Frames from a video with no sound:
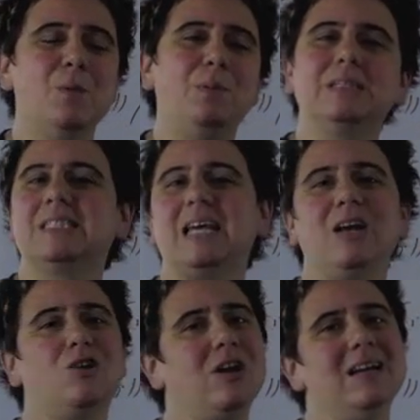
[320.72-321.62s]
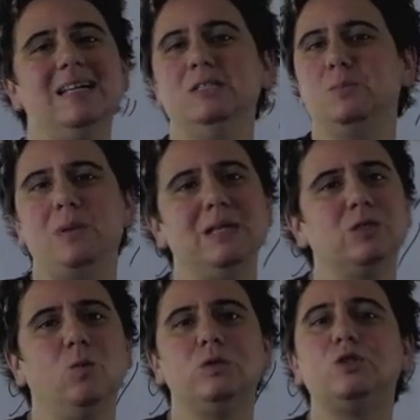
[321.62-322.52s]
Business line of credit, it depends
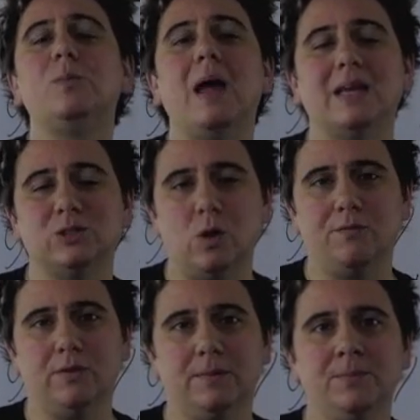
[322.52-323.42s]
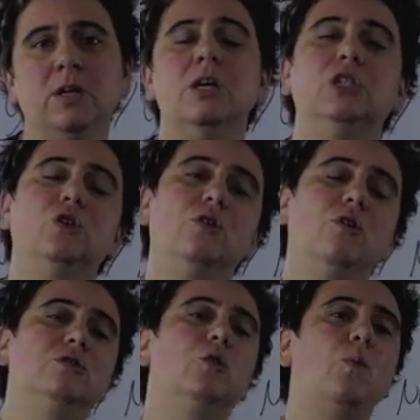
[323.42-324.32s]
on what your bank is offering. So
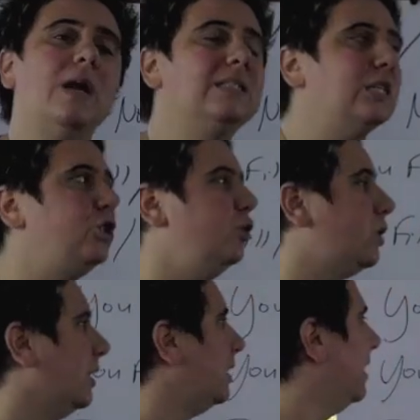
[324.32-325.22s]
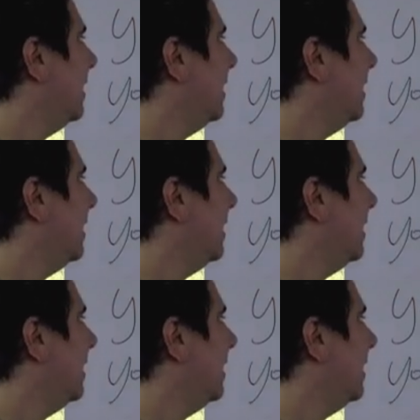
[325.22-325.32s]
those are ways that you can